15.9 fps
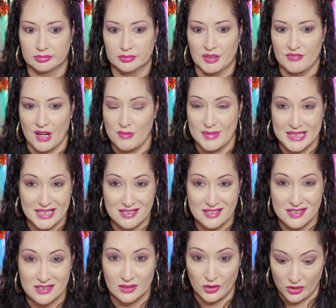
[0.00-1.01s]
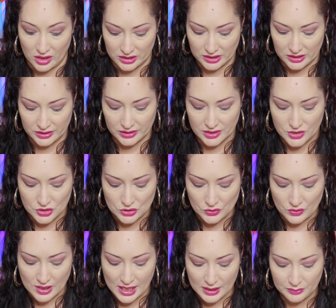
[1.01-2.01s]
5 minutes or under to do
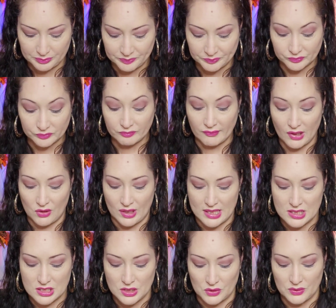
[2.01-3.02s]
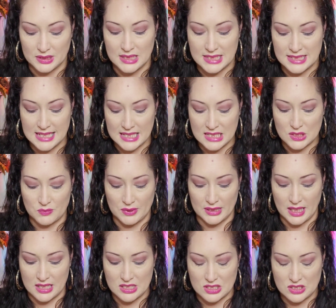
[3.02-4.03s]
that. Okay, so this next one
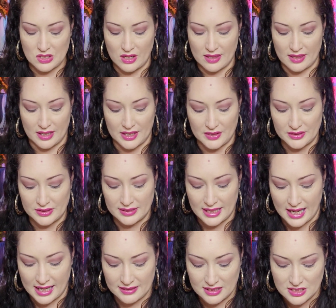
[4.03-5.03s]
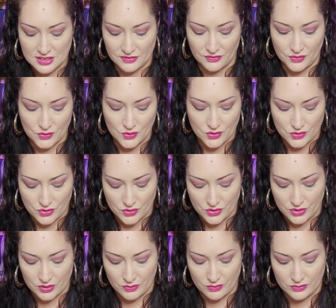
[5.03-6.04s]
I saw there, they had this
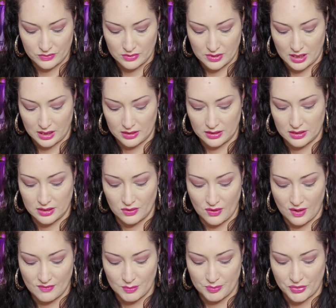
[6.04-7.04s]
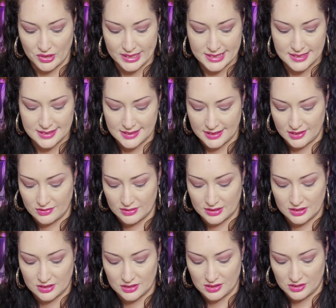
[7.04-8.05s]
for, they don't have the price here,
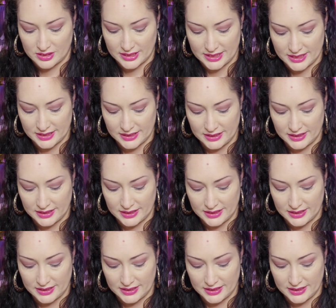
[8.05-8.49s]
darn it.